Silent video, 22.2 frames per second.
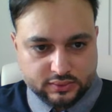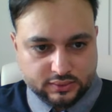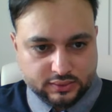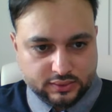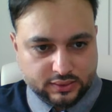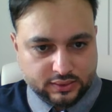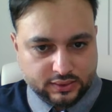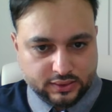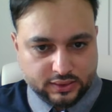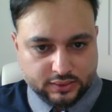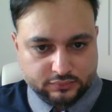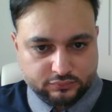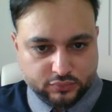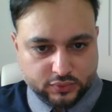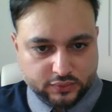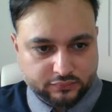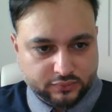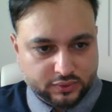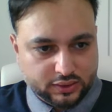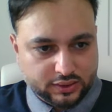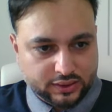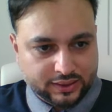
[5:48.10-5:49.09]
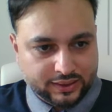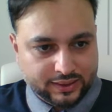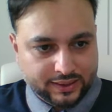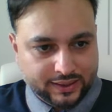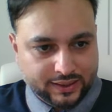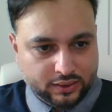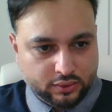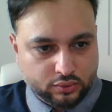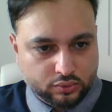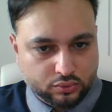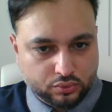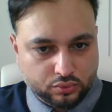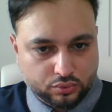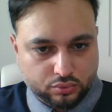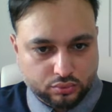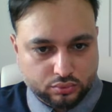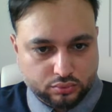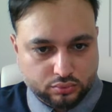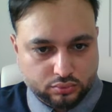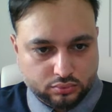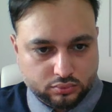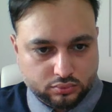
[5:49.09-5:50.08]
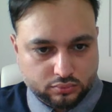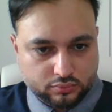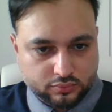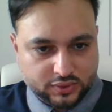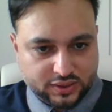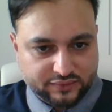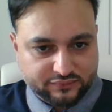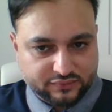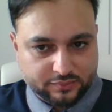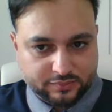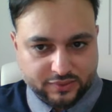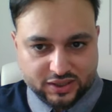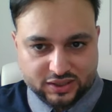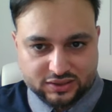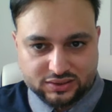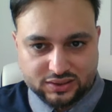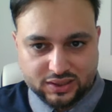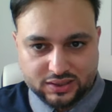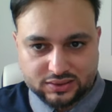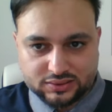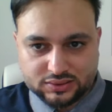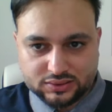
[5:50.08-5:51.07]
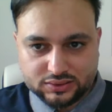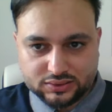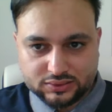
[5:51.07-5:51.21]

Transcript: and we will allow whatever makes sense.